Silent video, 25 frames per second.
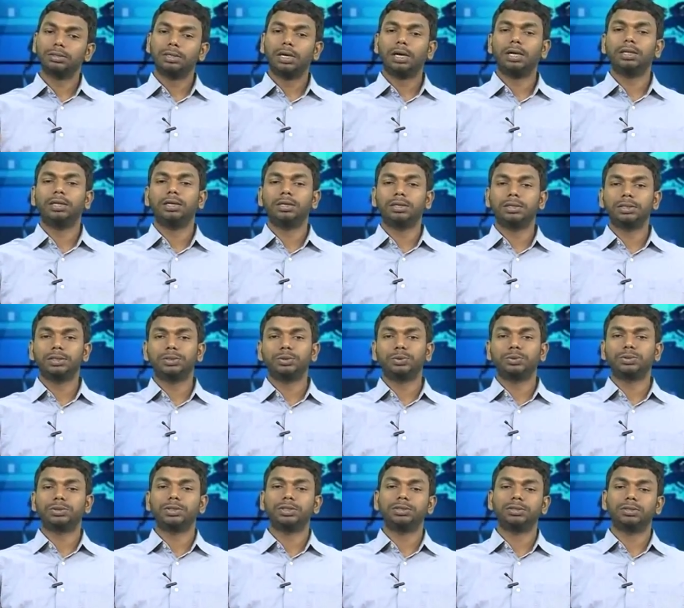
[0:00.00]
other
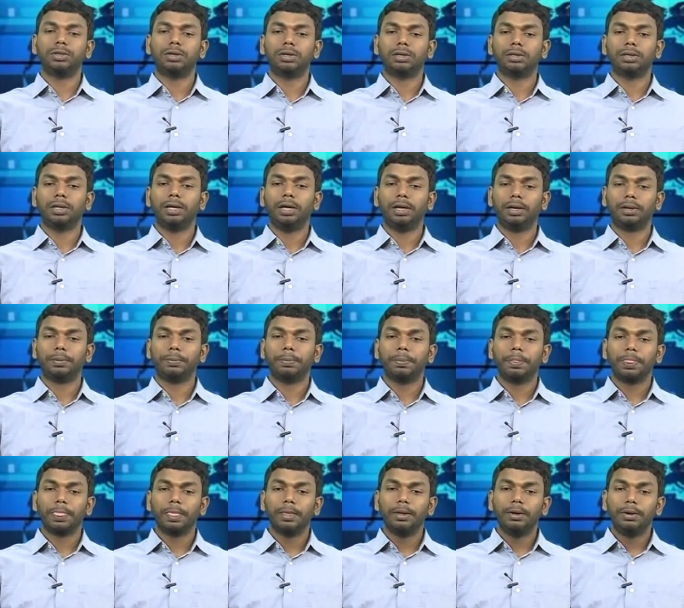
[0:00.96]
resources are there.
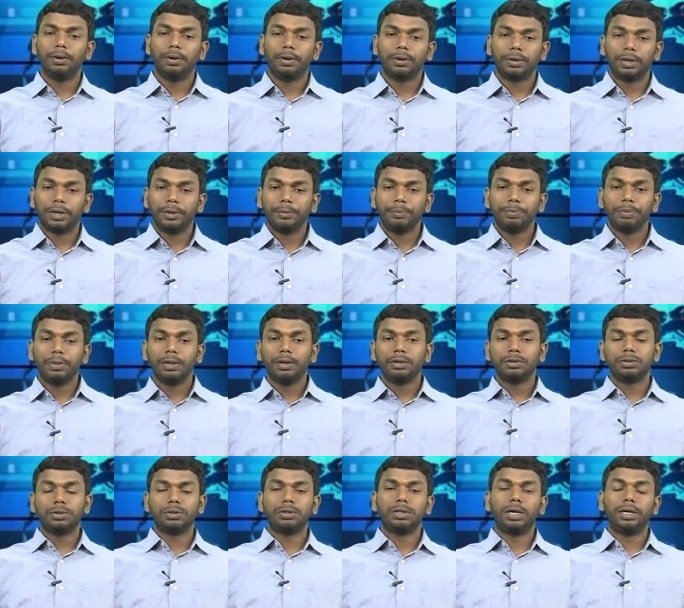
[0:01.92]
Okay,
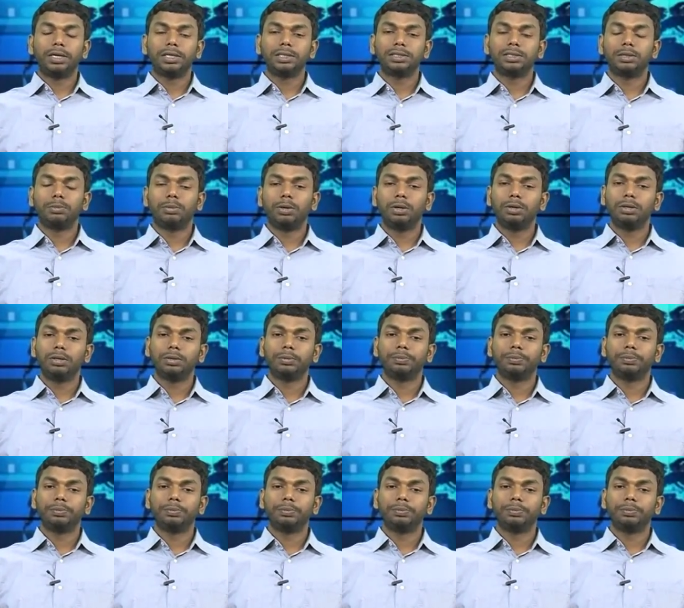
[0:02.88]
so that is about